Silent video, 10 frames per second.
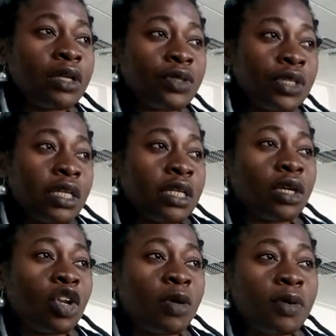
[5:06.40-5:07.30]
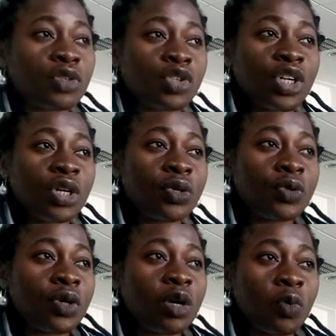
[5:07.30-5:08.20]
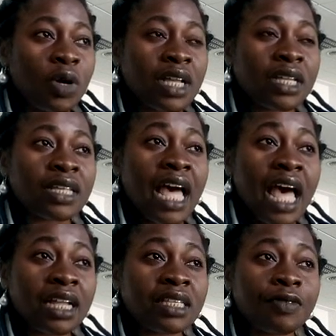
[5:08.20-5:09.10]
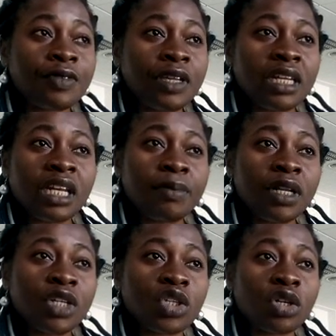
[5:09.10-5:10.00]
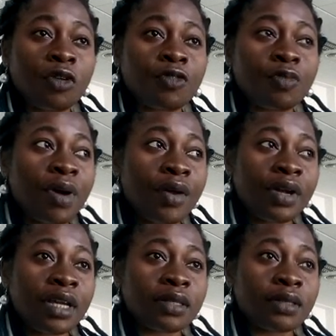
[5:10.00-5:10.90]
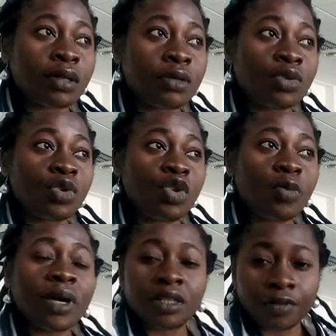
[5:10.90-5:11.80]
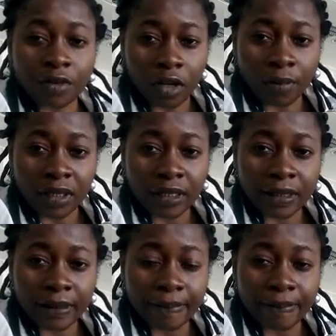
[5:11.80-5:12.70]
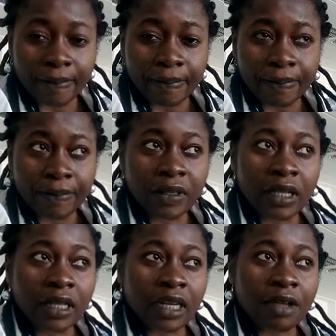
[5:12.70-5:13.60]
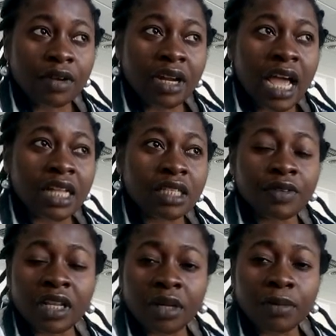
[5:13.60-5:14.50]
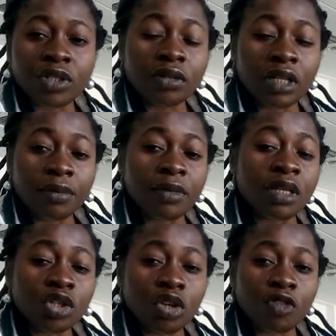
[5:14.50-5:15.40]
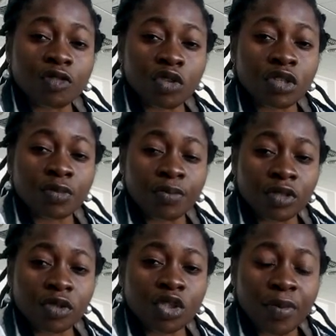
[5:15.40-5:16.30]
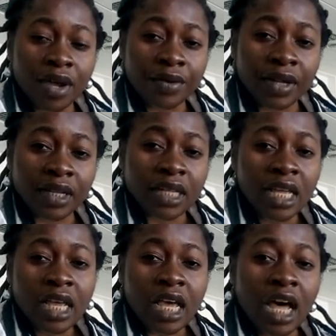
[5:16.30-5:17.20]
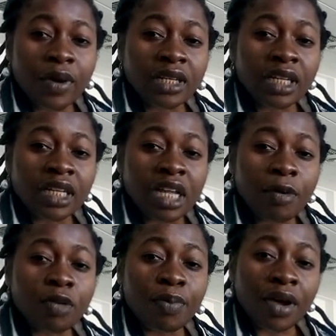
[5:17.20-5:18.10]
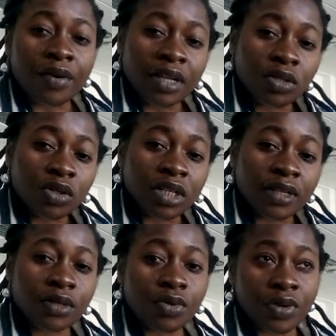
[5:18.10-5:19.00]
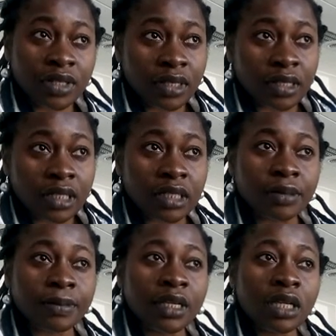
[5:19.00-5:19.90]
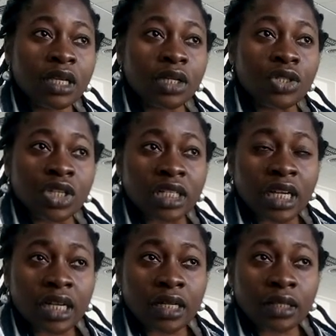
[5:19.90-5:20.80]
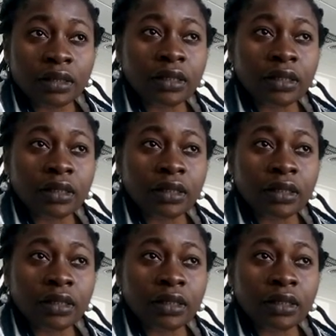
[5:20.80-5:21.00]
You see, global social workers are active in the elimination of barriers to human development. They are very active in the elimination of such barriers. And we are thinking about barriers such as racism, gender,